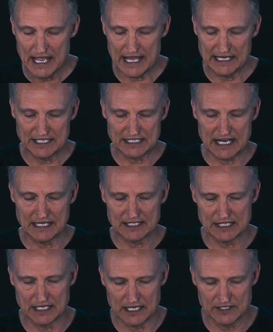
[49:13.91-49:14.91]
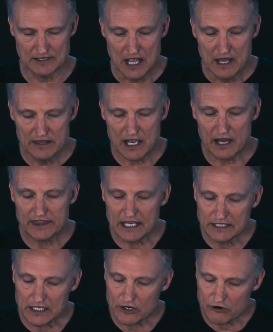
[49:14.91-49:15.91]
and he states this: the
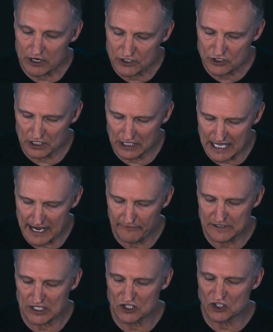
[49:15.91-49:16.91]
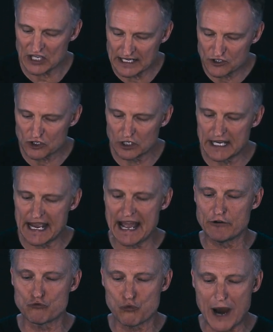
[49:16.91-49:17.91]
authentic Christian life is essentially
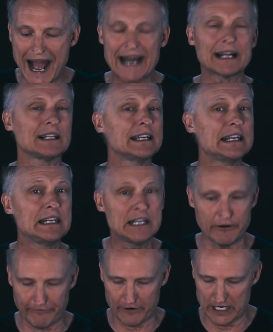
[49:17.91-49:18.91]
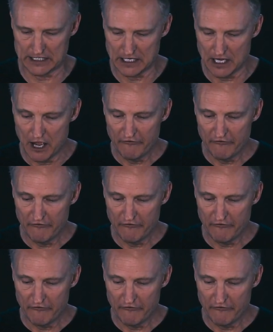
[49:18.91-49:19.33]
and radically different